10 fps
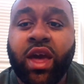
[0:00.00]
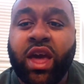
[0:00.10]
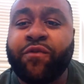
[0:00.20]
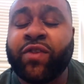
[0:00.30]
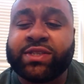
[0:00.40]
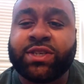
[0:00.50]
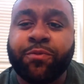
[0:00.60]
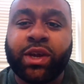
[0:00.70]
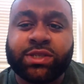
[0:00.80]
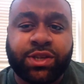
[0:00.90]
If for
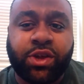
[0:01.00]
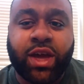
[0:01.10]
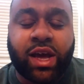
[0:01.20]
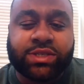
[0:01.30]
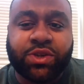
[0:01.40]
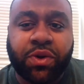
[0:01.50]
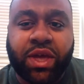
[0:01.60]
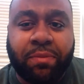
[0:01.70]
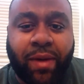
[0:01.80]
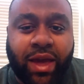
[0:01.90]
some reason you guys don't
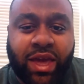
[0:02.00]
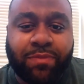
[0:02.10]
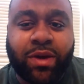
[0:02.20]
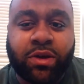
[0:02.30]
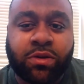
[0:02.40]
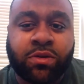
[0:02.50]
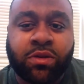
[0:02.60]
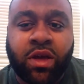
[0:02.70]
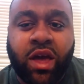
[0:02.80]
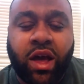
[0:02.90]
get my email,
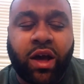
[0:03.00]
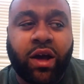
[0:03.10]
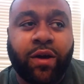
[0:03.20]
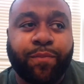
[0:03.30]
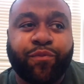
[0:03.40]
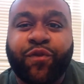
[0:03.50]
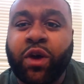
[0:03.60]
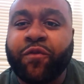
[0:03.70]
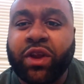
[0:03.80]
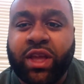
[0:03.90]
um,
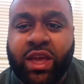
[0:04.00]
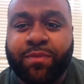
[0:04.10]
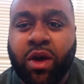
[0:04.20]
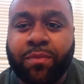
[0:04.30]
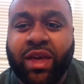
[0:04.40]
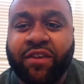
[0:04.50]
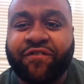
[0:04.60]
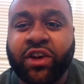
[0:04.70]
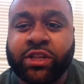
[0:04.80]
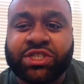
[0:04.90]
feel free to email me at
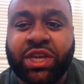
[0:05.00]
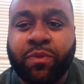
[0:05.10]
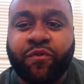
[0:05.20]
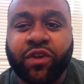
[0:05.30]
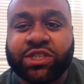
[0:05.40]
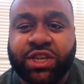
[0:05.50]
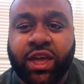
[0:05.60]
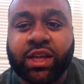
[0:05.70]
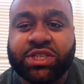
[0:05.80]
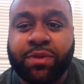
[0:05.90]
funcheapfishing
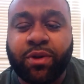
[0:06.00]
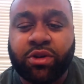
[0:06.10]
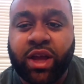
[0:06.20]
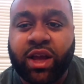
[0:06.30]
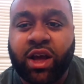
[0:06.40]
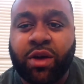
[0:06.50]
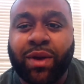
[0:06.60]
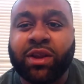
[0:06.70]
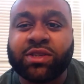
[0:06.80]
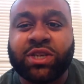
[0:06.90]
at gmail.com.
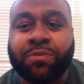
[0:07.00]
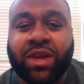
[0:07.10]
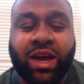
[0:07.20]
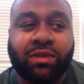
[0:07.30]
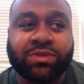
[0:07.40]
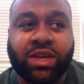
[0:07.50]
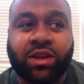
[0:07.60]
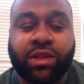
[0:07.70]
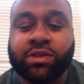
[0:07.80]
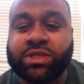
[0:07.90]
I know sometimes
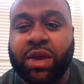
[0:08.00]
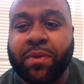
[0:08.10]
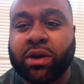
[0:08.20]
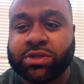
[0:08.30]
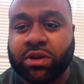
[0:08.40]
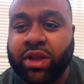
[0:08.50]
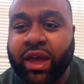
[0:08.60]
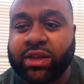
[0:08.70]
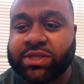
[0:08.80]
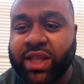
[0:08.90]
uh, those emails are
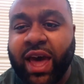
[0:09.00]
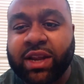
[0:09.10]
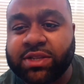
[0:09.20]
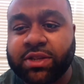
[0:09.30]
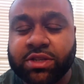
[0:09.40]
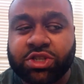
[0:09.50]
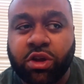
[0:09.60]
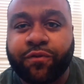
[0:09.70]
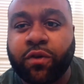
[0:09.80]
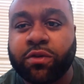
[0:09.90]
like slide into the
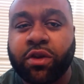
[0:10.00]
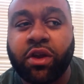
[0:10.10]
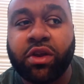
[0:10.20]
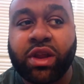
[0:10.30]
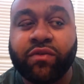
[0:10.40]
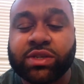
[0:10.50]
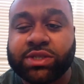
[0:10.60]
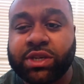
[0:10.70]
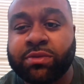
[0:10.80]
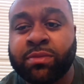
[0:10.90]
junk folder and you never
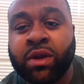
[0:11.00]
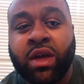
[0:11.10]
see them.